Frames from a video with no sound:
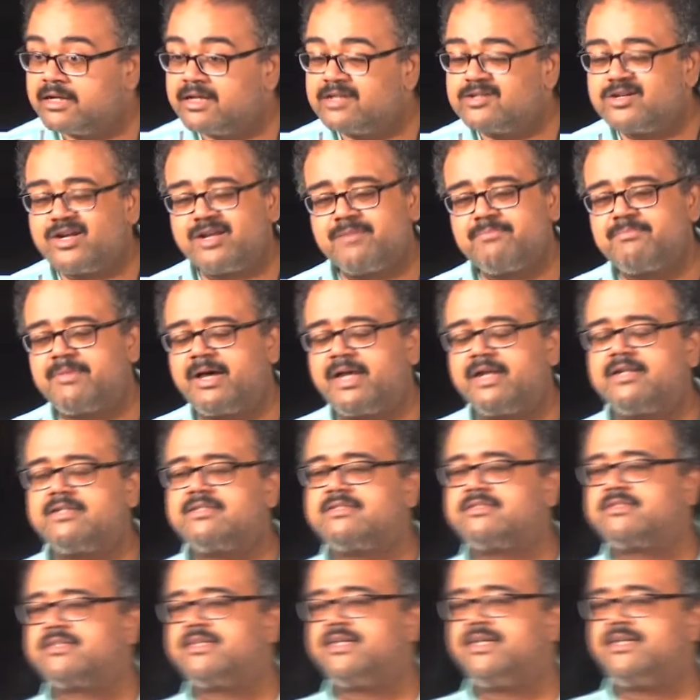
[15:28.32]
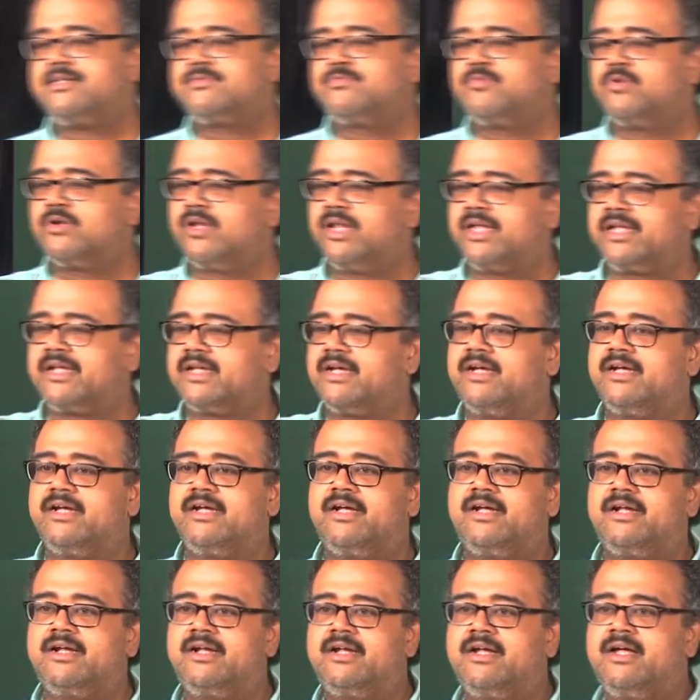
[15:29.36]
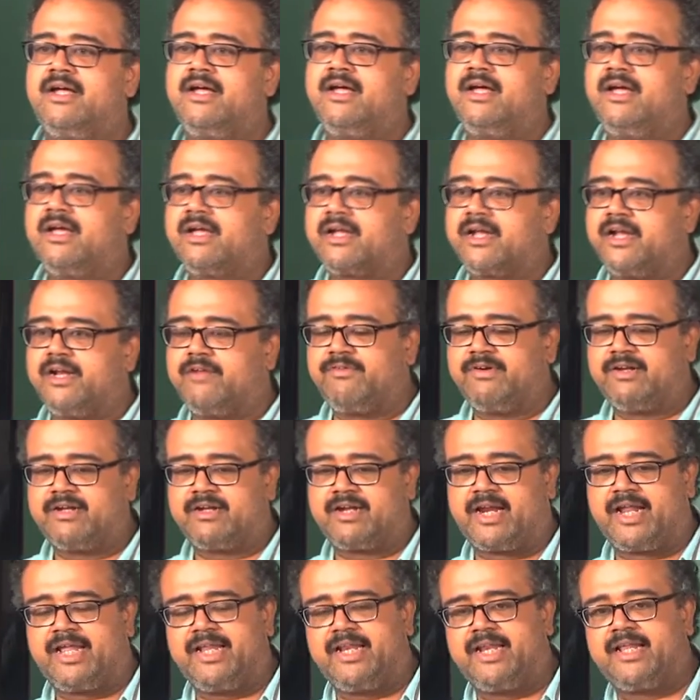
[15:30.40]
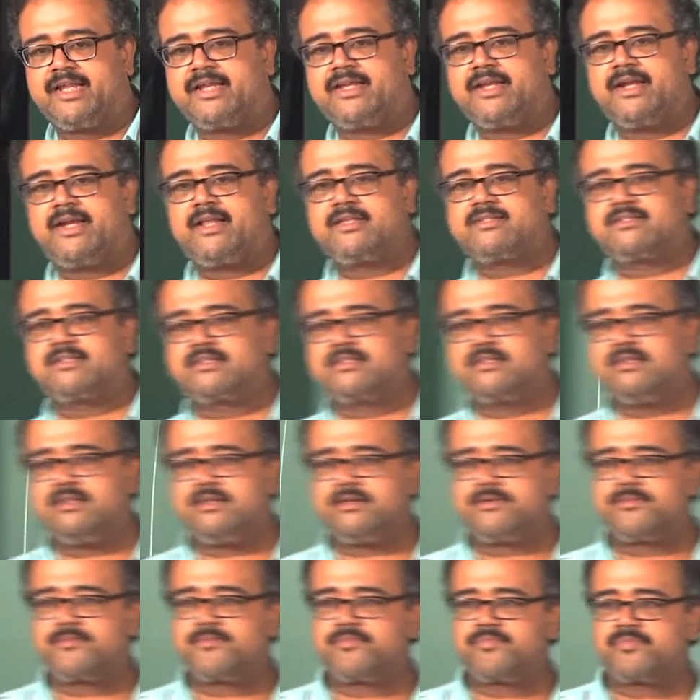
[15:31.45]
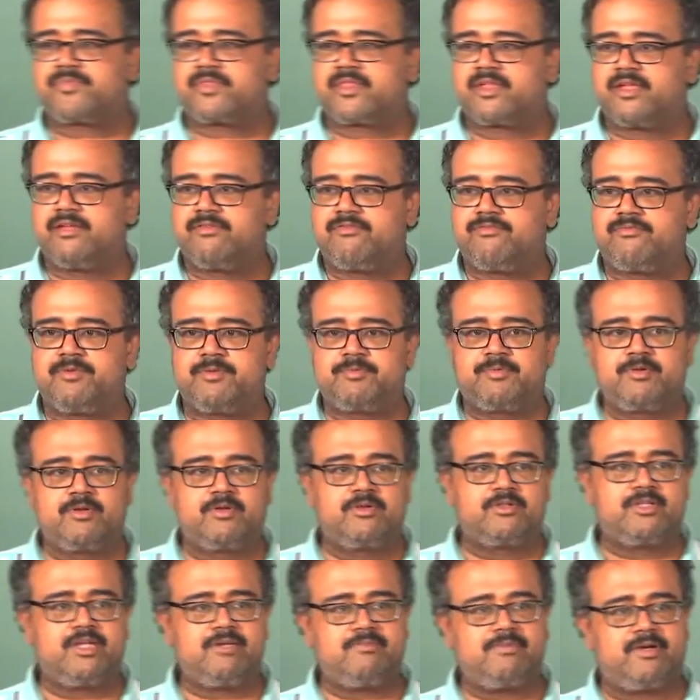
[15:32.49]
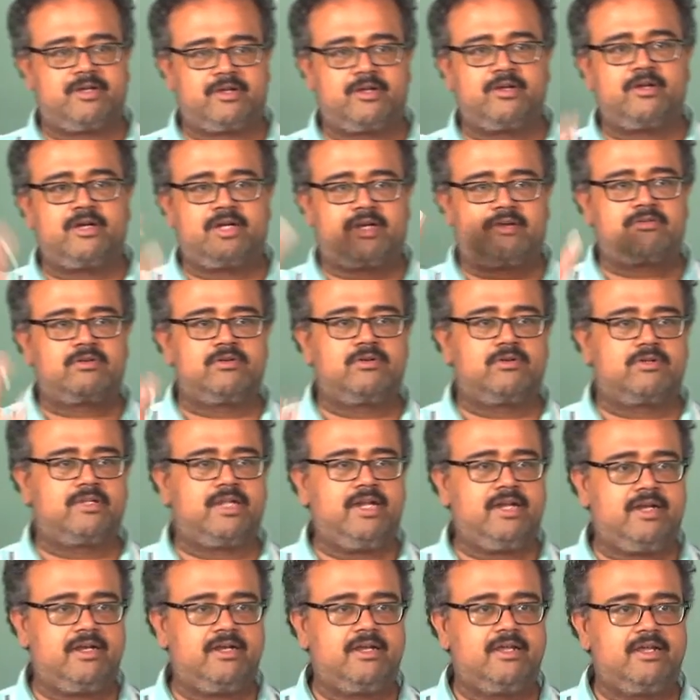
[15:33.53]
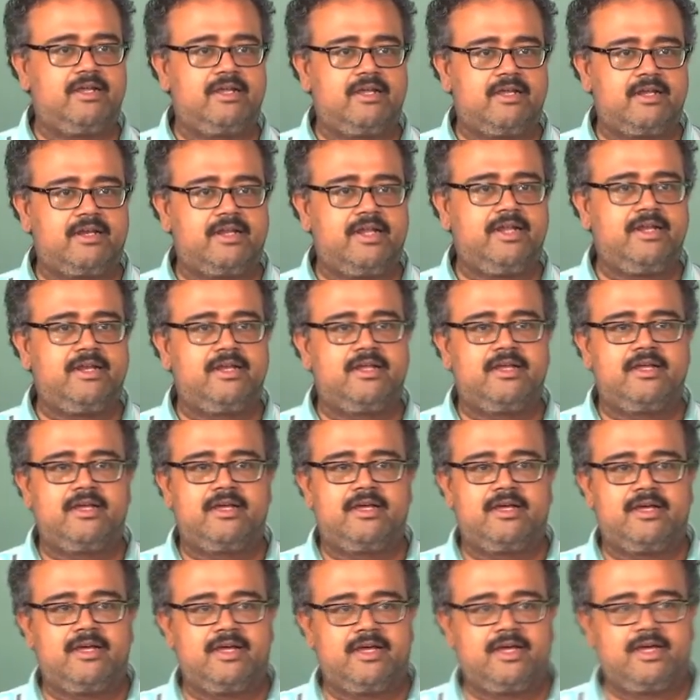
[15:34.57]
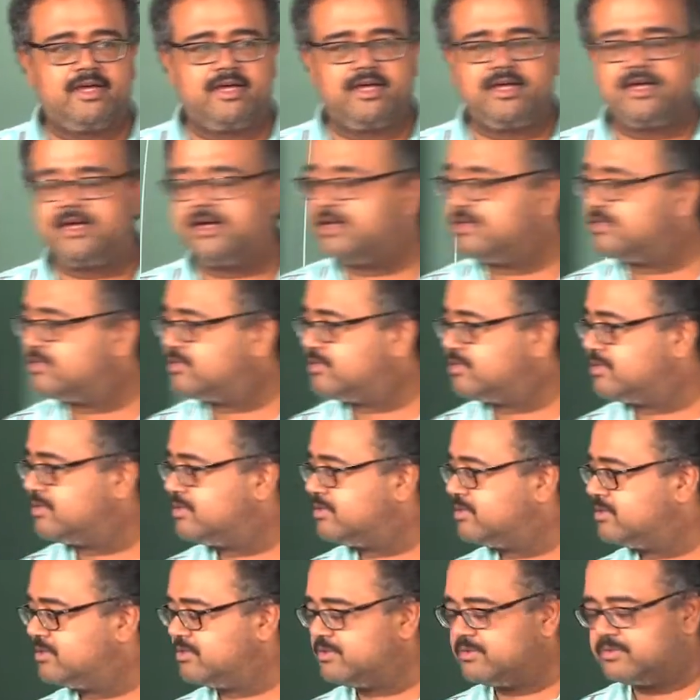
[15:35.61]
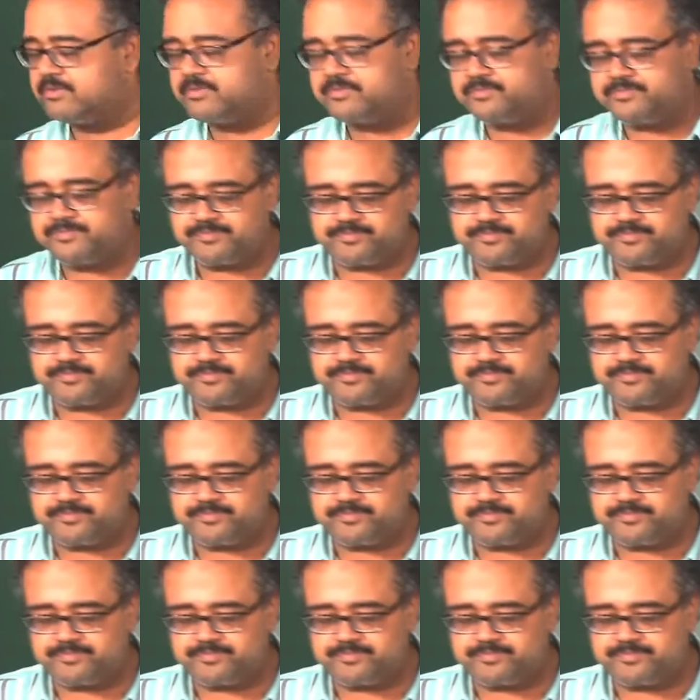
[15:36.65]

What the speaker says: not a balanced tree, it is more like a kind of a tree like data structure, if people know that, but you do not have to know that, right. So